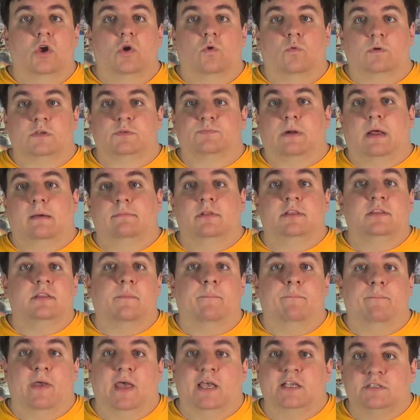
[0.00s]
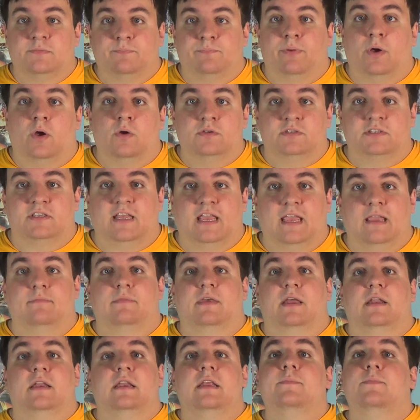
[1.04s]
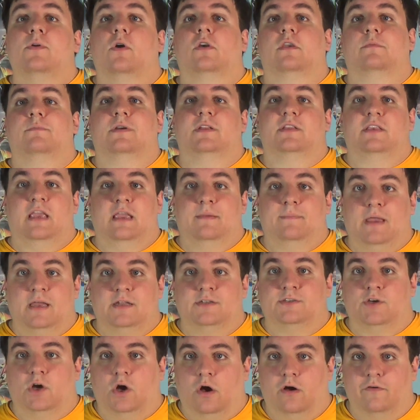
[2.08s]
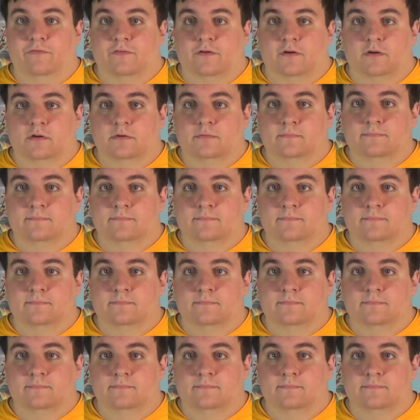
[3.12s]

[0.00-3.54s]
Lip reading: was probably the best post-game that any Pokemon game had to offer.